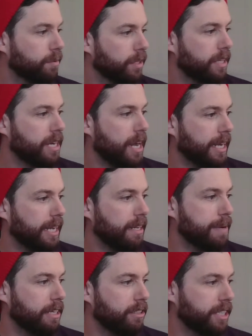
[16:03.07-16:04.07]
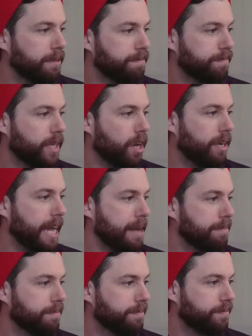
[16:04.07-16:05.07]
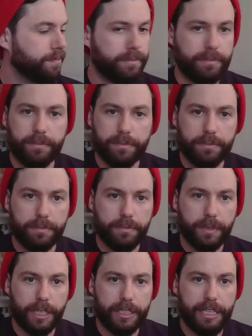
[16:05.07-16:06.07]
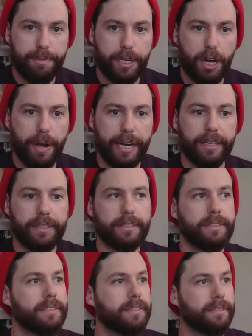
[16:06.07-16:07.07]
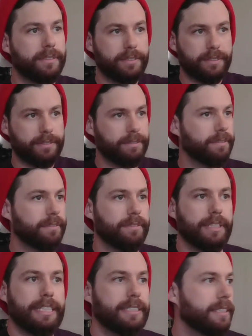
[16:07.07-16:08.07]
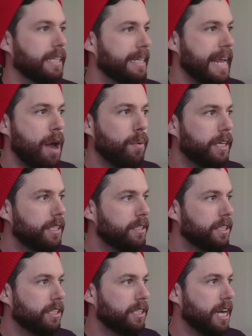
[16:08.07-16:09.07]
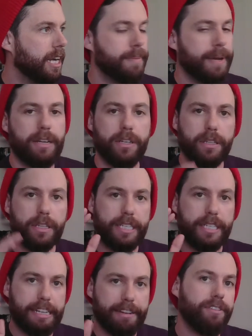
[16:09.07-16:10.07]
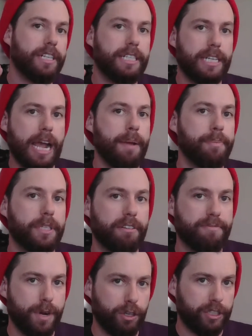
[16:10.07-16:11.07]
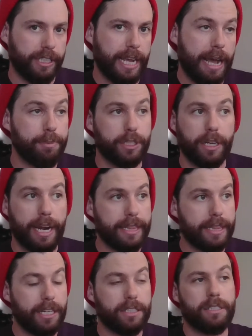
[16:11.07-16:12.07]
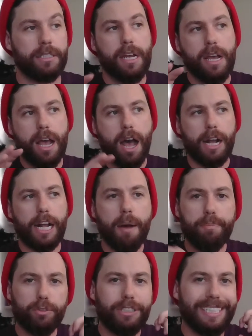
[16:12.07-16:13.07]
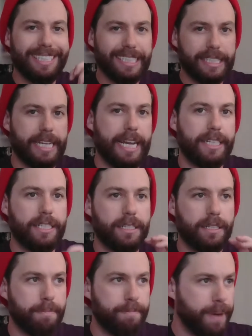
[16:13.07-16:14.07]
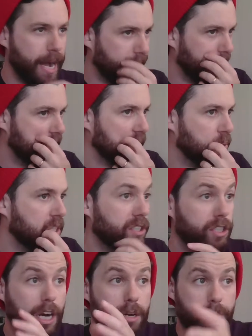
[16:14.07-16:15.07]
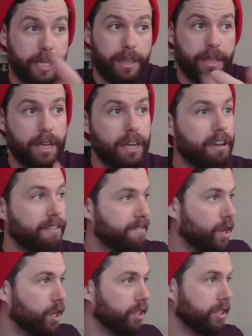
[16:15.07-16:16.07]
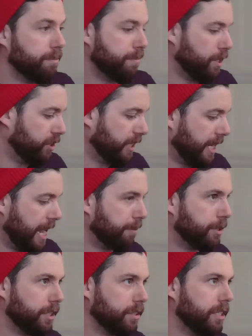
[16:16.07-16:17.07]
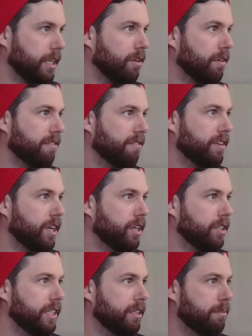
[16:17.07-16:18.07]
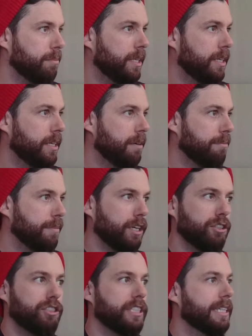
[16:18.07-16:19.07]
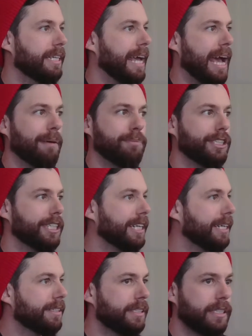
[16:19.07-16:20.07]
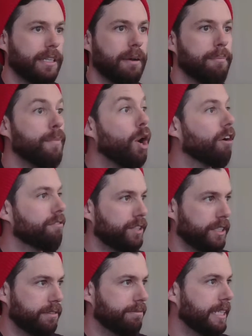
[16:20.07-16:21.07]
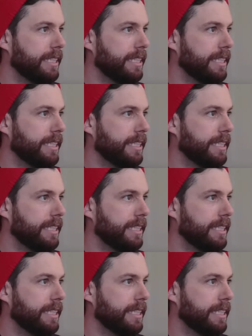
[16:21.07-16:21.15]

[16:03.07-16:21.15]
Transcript: talking about too. Okay, let's keep going. Now we're gonna start talking about the different types of motion capture, and there's a couple distinct buckets, and we're gonna start with volume motion capture. So volume motion capture Marvel. Let's